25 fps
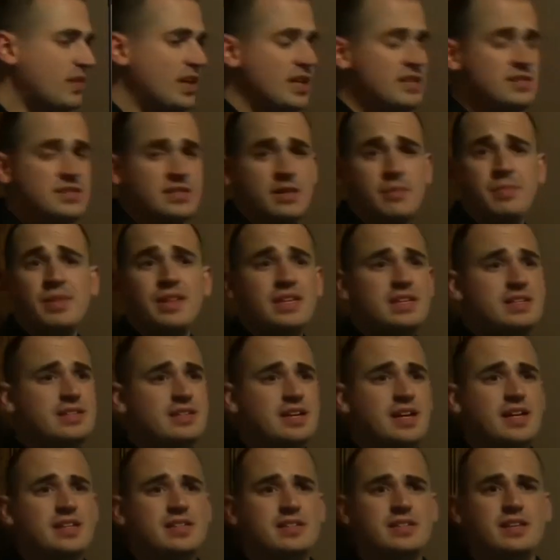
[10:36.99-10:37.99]
Some of these
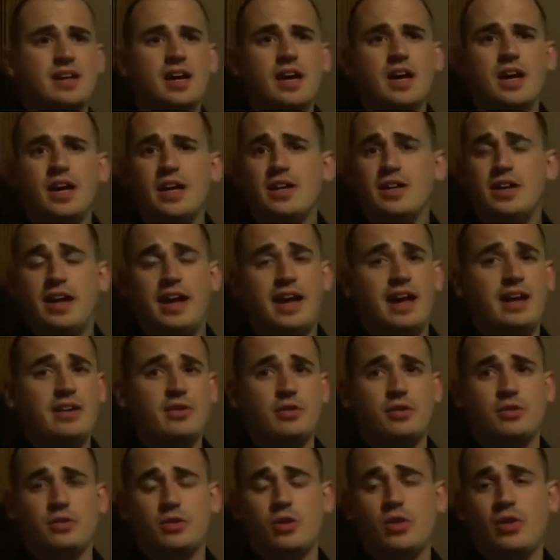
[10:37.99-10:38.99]
sites
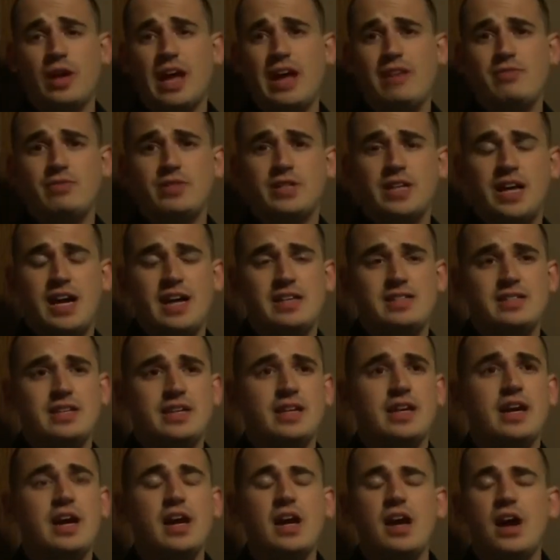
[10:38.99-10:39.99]
handle their own
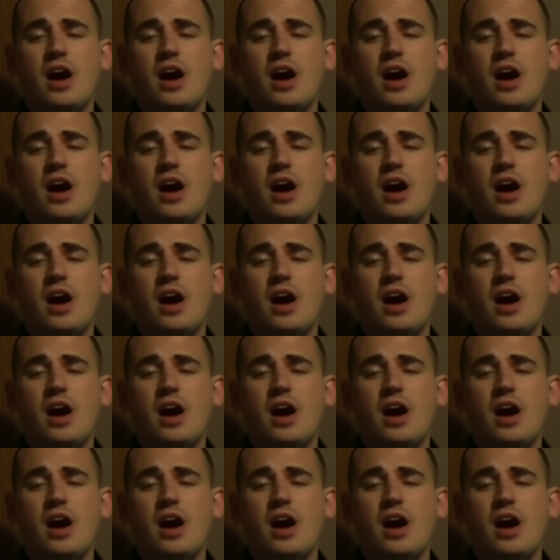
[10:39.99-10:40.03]
advertising,